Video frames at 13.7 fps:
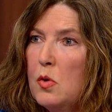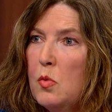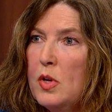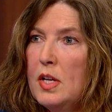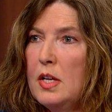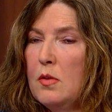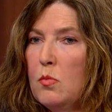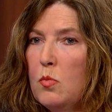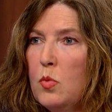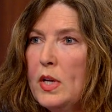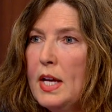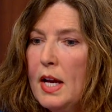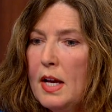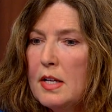We,
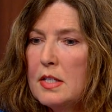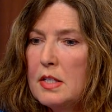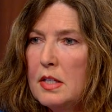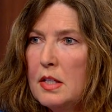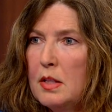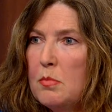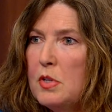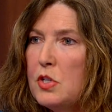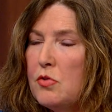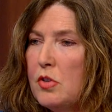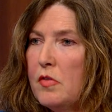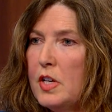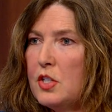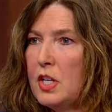we can't, the
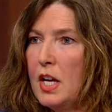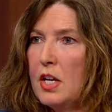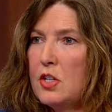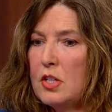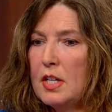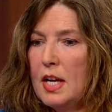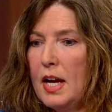Ministry of Education